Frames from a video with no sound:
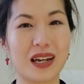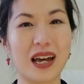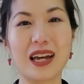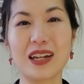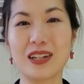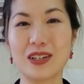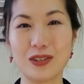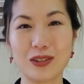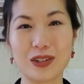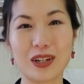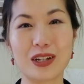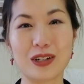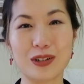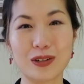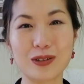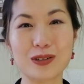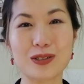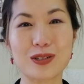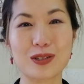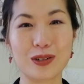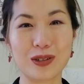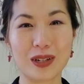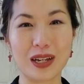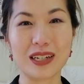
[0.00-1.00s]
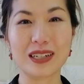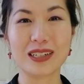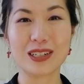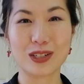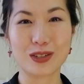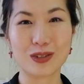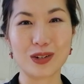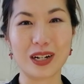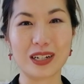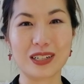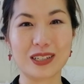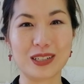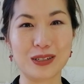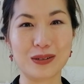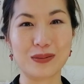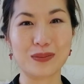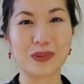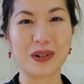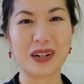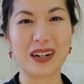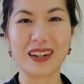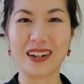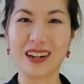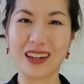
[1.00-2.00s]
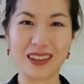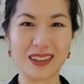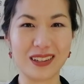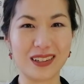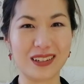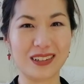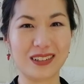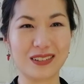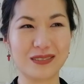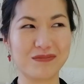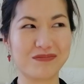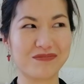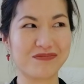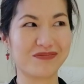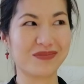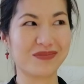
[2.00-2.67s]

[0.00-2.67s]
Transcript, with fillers: and you can also get distracted by another